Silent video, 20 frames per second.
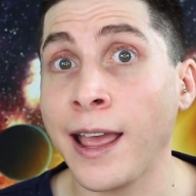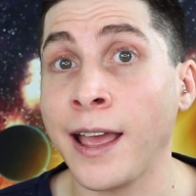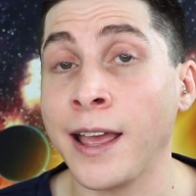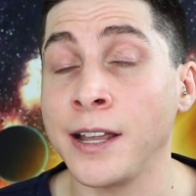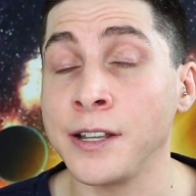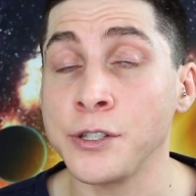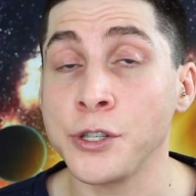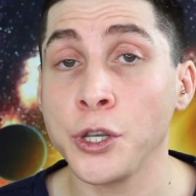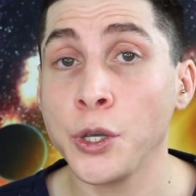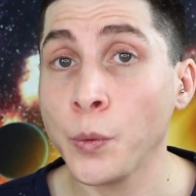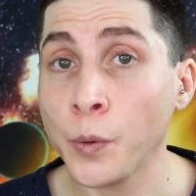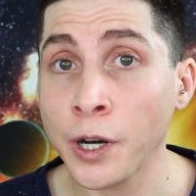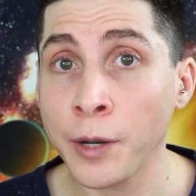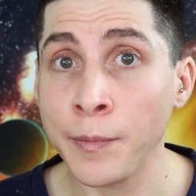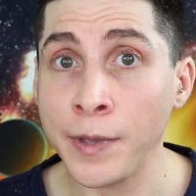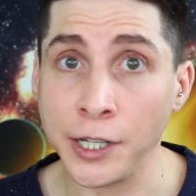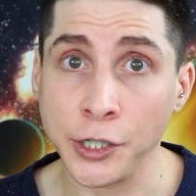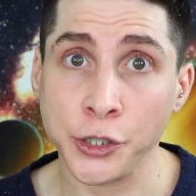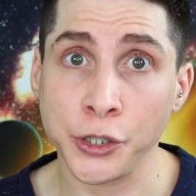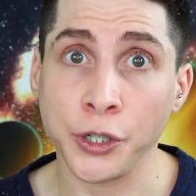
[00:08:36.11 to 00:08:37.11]
And so you want
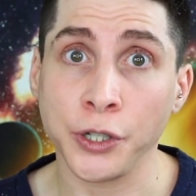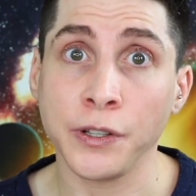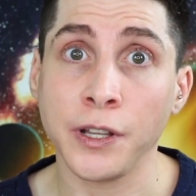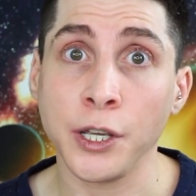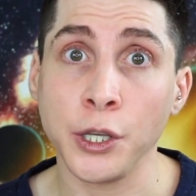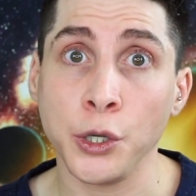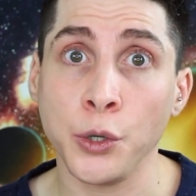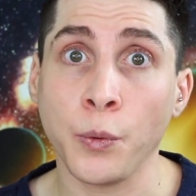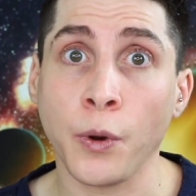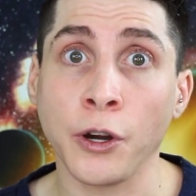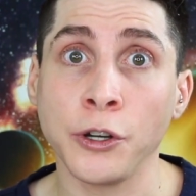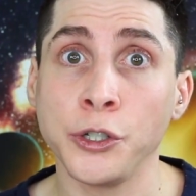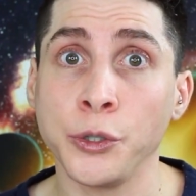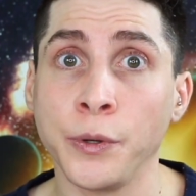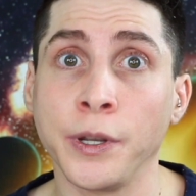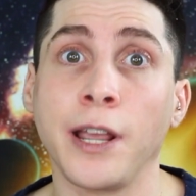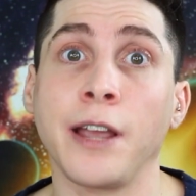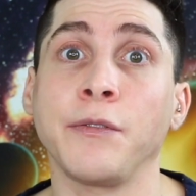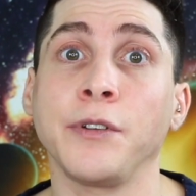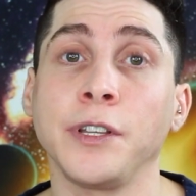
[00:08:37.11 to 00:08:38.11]
to make sure that you are
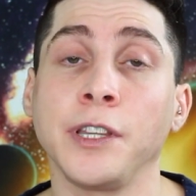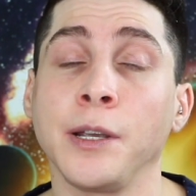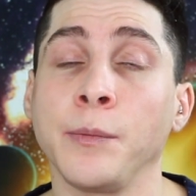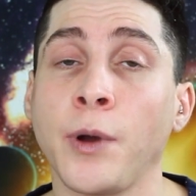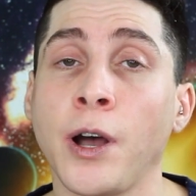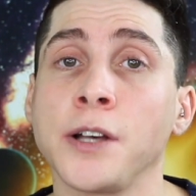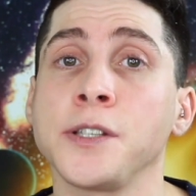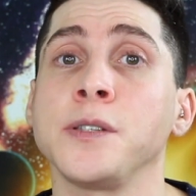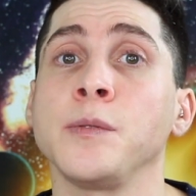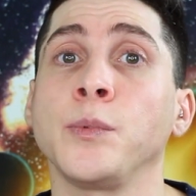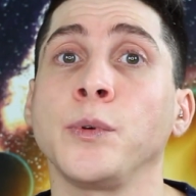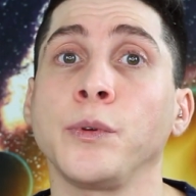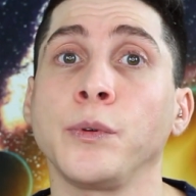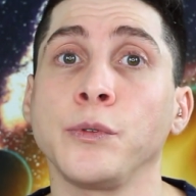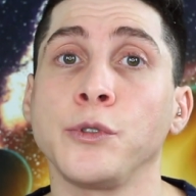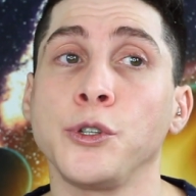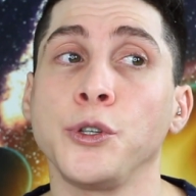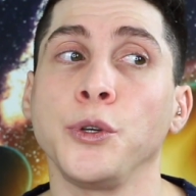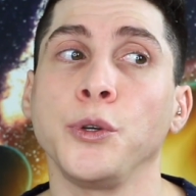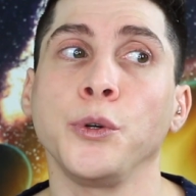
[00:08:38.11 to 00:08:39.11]
doing everything
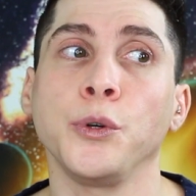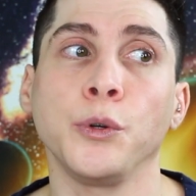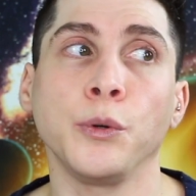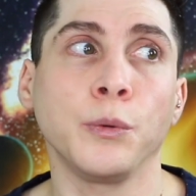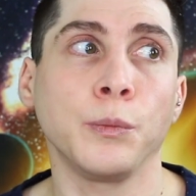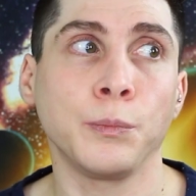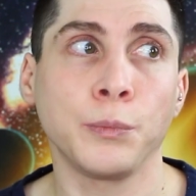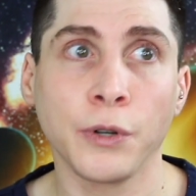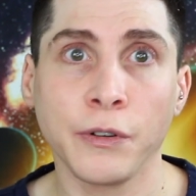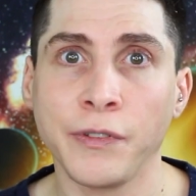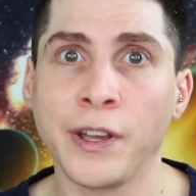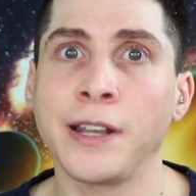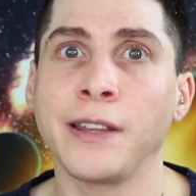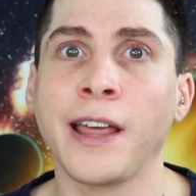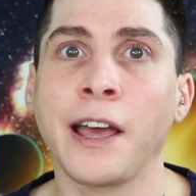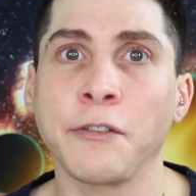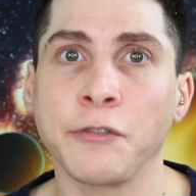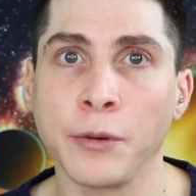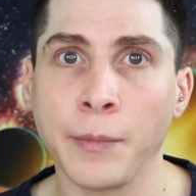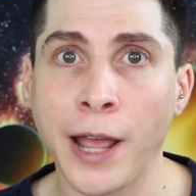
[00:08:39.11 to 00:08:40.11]
possible to prevent
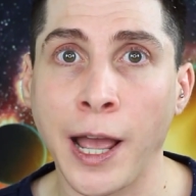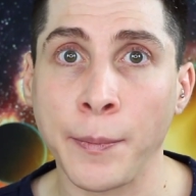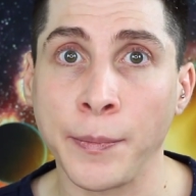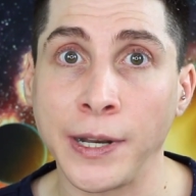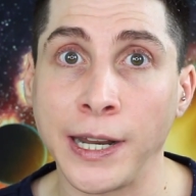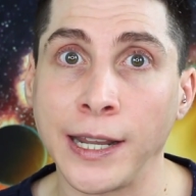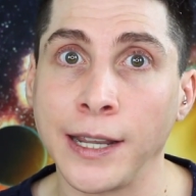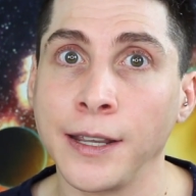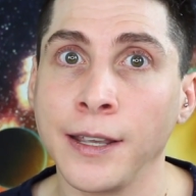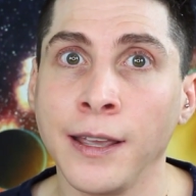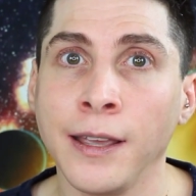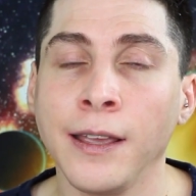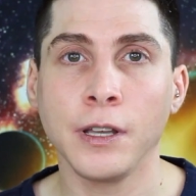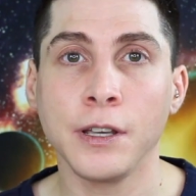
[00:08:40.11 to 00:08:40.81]
that from happening.